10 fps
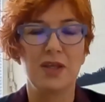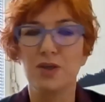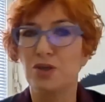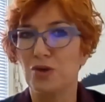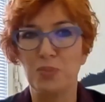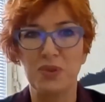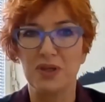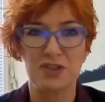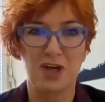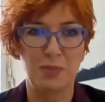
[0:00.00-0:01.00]

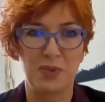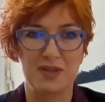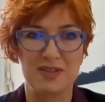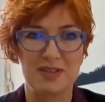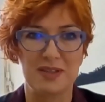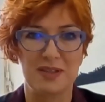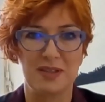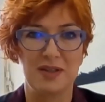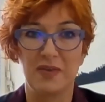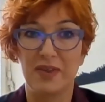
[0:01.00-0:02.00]
European topics,
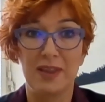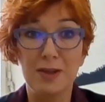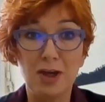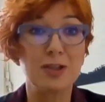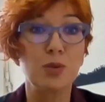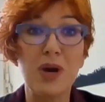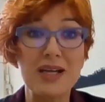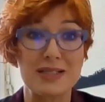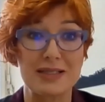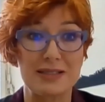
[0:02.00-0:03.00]
not
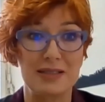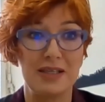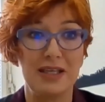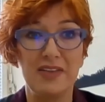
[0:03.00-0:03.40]
once